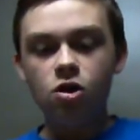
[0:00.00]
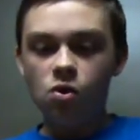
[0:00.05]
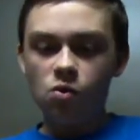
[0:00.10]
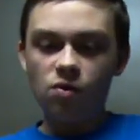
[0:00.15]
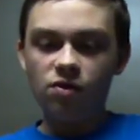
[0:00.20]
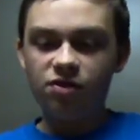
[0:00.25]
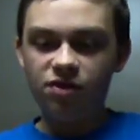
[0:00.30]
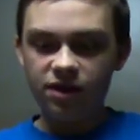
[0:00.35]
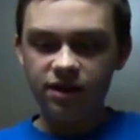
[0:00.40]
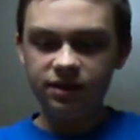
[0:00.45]

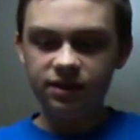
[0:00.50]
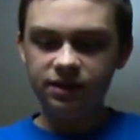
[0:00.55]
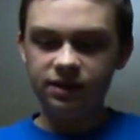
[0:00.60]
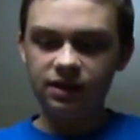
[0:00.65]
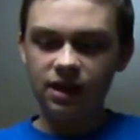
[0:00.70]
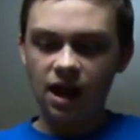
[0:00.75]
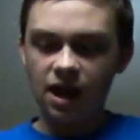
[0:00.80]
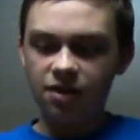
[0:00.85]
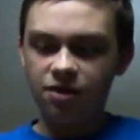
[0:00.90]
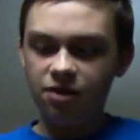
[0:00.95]
With this,
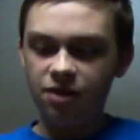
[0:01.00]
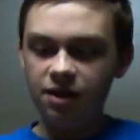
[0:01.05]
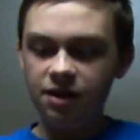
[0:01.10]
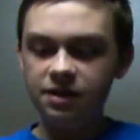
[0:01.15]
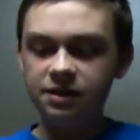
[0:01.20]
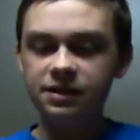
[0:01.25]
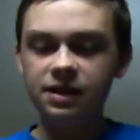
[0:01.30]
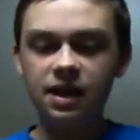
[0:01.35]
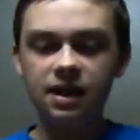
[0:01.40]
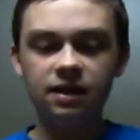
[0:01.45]
I think
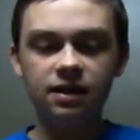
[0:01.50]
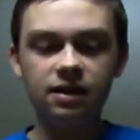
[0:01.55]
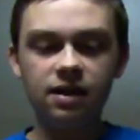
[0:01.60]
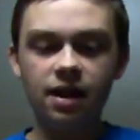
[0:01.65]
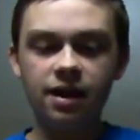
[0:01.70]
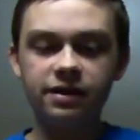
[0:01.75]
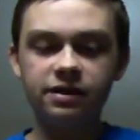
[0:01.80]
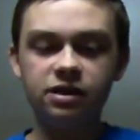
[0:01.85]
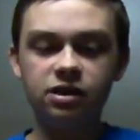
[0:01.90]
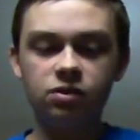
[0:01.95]
it's
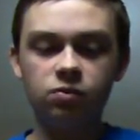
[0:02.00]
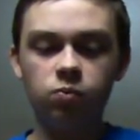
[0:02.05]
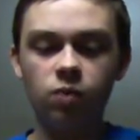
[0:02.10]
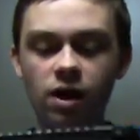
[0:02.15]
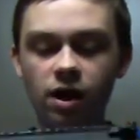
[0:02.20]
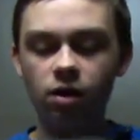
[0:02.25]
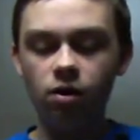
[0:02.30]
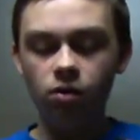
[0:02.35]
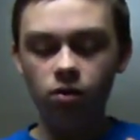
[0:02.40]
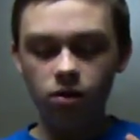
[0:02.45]
anodized as
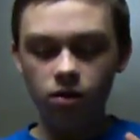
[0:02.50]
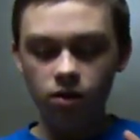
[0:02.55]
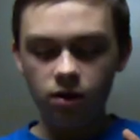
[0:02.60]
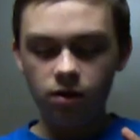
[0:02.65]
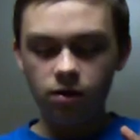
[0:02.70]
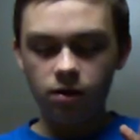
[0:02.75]
well.